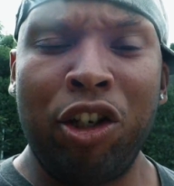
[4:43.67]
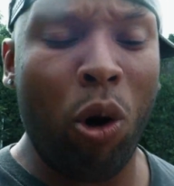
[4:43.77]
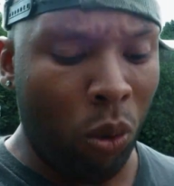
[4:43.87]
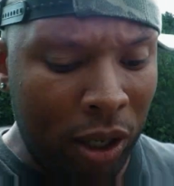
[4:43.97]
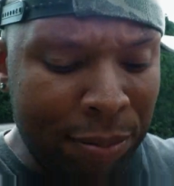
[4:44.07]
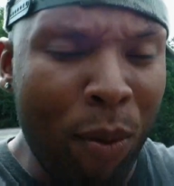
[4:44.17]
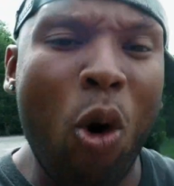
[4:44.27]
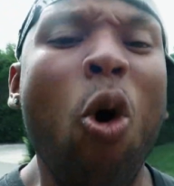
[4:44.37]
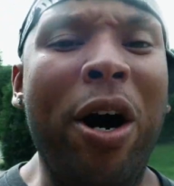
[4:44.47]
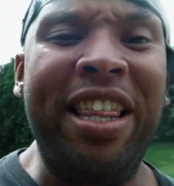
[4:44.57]
You are worth
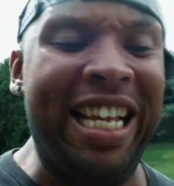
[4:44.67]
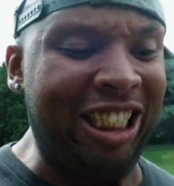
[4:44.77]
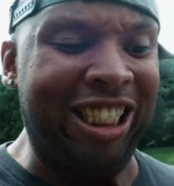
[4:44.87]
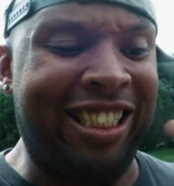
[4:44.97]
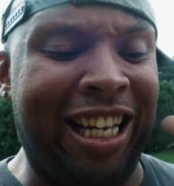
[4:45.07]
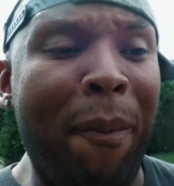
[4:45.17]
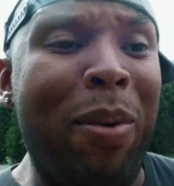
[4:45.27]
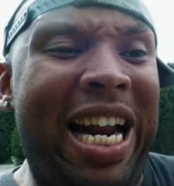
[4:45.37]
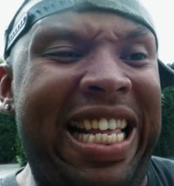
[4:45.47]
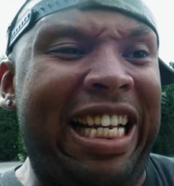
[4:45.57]
more than just
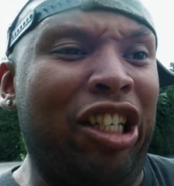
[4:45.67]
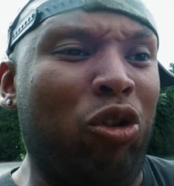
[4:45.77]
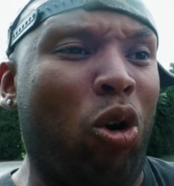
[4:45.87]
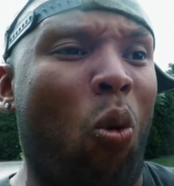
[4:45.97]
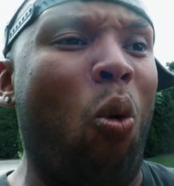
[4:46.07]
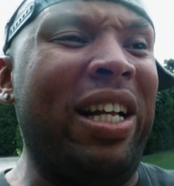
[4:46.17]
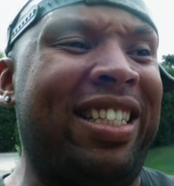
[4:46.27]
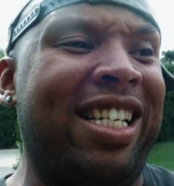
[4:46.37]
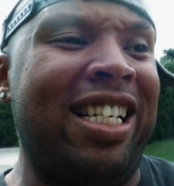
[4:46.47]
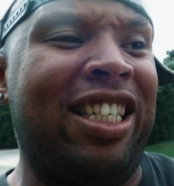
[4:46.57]
somebody that just
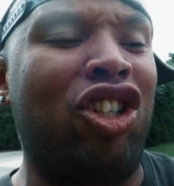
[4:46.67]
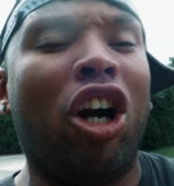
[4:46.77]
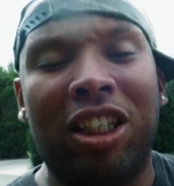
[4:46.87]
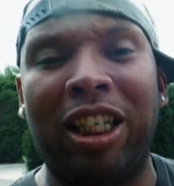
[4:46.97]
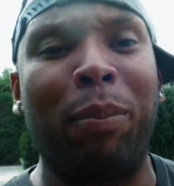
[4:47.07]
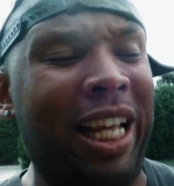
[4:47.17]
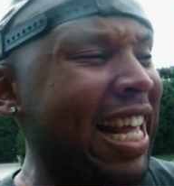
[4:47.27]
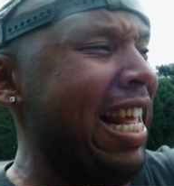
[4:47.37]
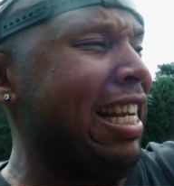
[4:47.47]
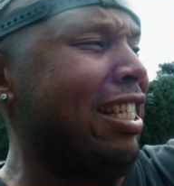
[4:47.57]
wants to just start
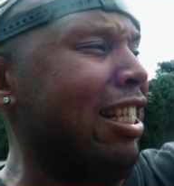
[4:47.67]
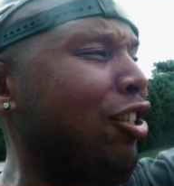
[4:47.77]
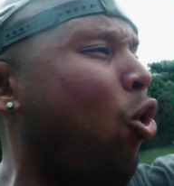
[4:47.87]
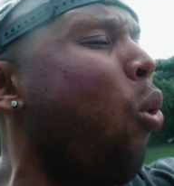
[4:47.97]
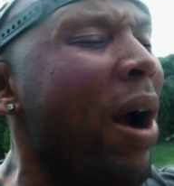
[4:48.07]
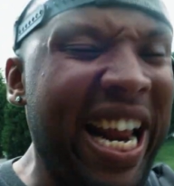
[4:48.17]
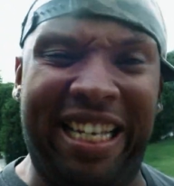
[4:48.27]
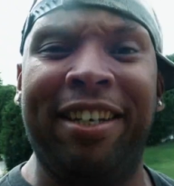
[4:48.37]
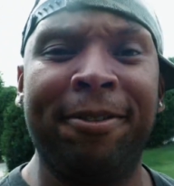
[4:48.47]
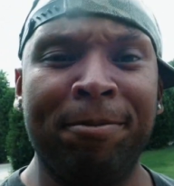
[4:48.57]
something and then just
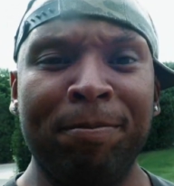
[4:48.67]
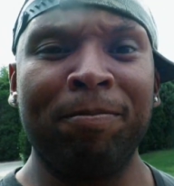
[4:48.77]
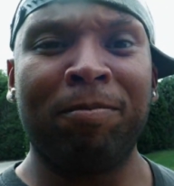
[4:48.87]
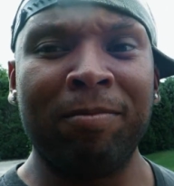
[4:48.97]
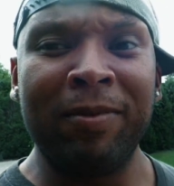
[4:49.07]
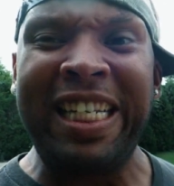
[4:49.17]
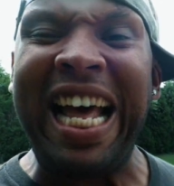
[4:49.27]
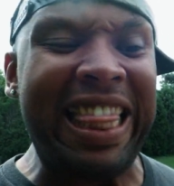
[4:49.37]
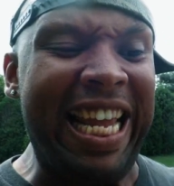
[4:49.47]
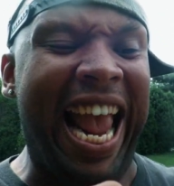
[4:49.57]
quit.
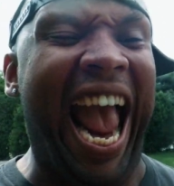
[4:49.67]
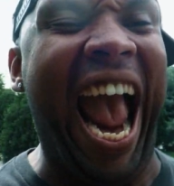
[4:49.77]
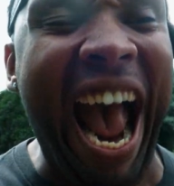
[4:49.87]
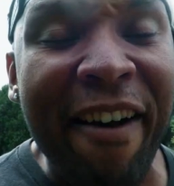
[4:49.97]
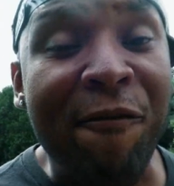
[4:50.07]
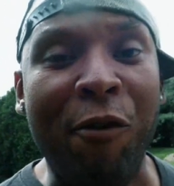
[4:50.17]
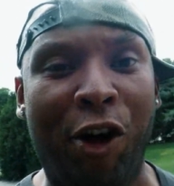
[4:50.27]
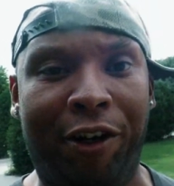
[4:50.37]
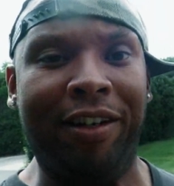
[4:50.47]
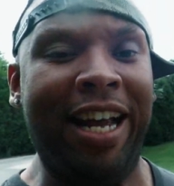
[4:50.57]
Nothing
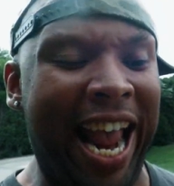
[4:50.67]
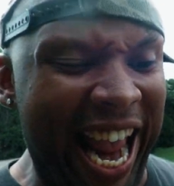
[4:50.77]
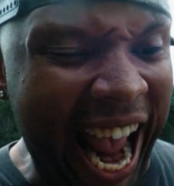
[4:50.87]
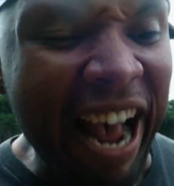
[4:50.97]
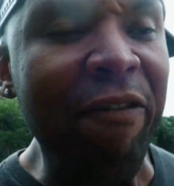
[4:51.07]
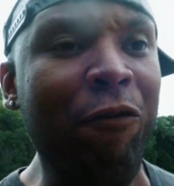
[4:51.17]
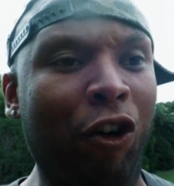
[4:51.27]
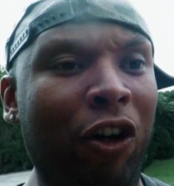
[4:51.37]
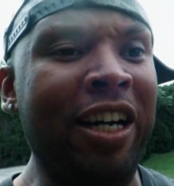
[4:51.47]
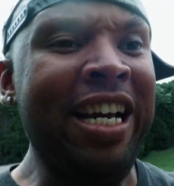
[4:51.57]
ever,
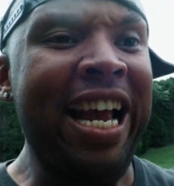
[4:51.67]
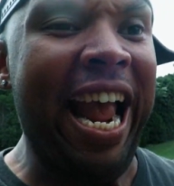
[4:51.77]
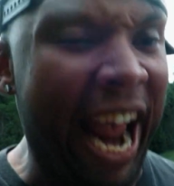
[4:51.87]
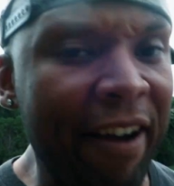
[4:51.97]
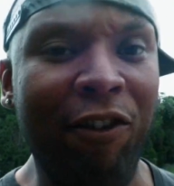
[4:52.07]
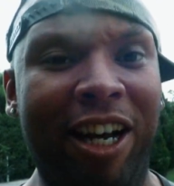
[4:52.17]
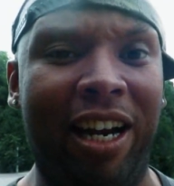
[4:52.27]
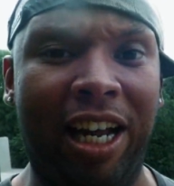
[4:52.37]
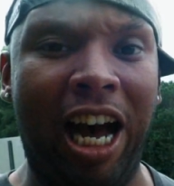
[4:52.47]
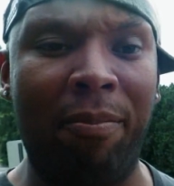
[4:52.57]
ever, ever
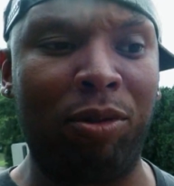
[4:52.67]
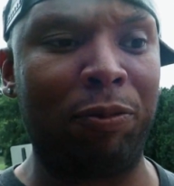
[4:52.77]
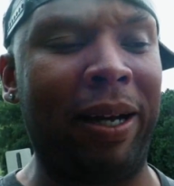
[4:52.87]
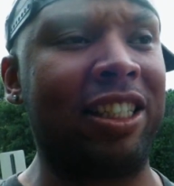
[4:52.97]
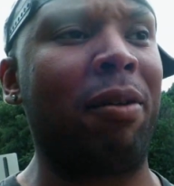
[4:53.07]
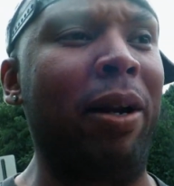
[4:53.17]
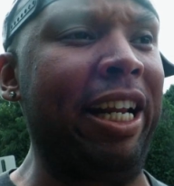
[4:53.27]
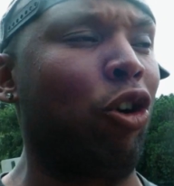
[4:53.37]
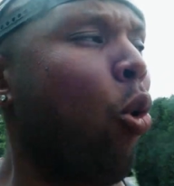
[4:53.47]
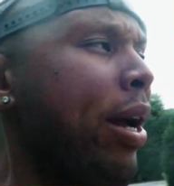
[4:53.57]
got accomplished by
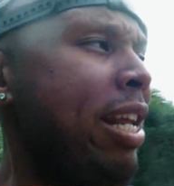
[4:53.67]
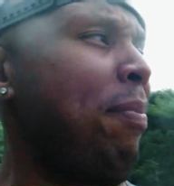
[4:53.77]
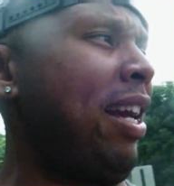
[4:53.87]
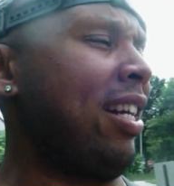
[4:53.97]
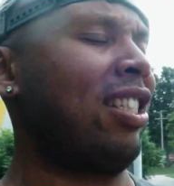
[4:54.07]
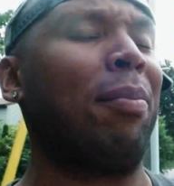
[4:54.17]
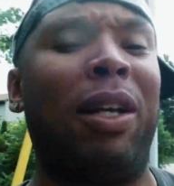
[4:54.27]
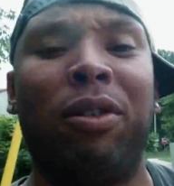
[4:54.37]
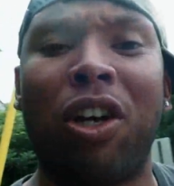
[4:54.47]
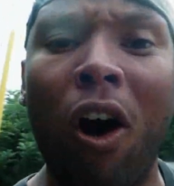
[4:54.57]
somebody quitting because
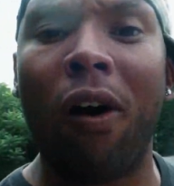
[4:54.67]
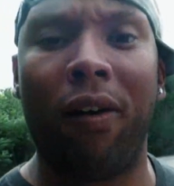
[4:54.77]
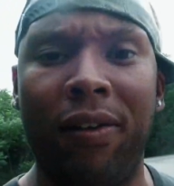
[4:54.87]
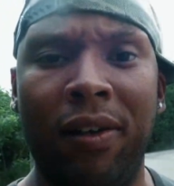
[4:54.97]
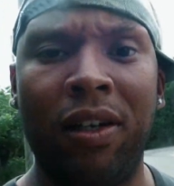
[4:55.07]
something was hard.